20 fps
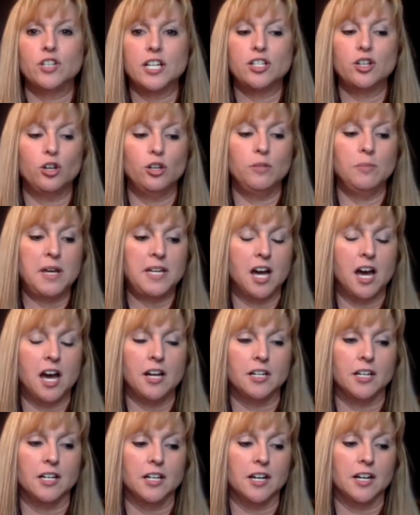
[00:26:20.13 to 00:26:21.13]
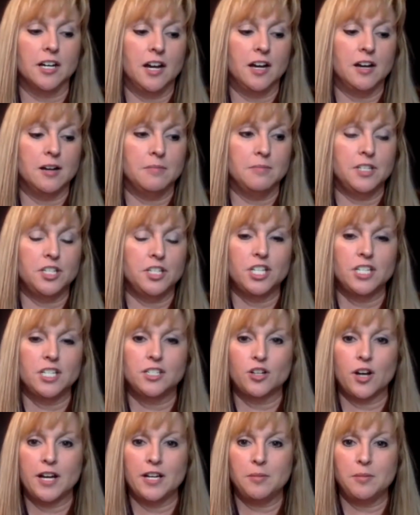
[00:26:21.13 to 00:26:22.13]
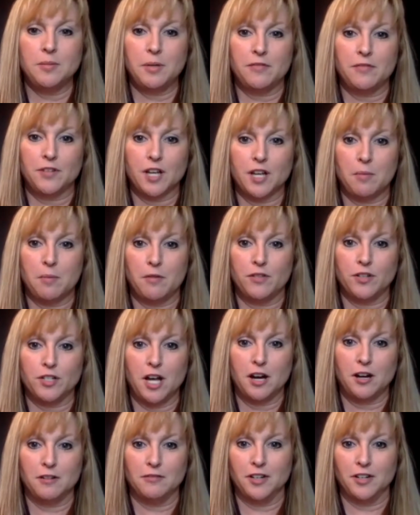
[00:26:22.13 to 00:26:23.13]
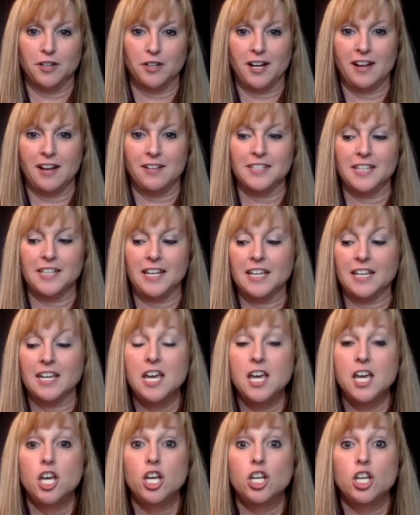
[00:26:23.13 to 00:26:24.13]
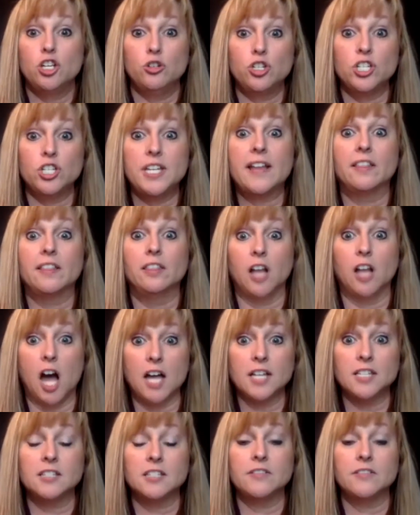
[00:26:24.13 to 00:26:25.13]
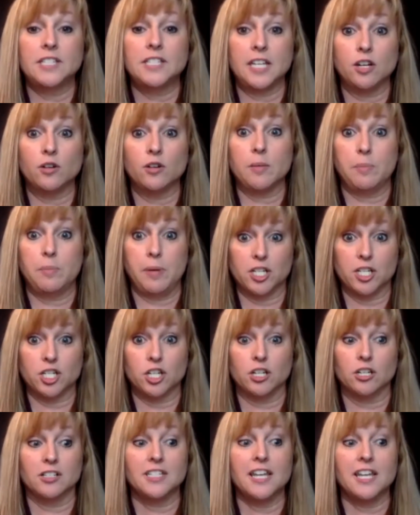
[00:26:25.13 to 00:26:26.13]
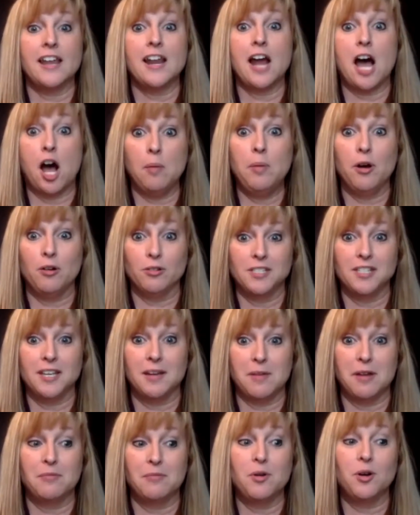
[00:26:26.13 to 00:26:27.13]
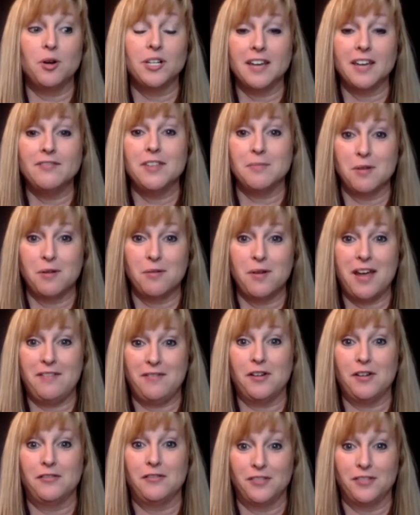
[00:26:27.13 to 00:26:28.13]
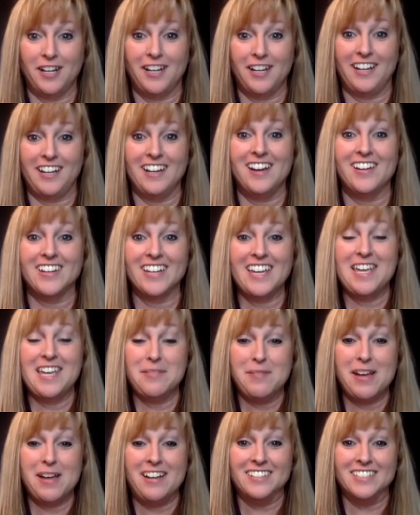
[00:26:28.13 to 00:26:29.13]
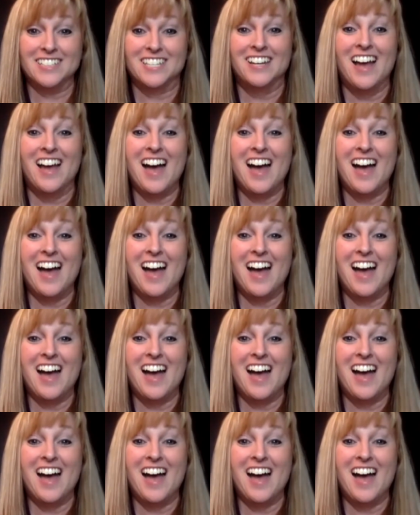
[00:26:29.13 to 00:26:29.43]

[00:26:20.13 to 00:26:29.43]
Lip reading: I told my daughter, she's trying to become a photographer. And I was like, you should take lots of scenery pictures and I'll post them and we'll give them away for free and I'll get emails.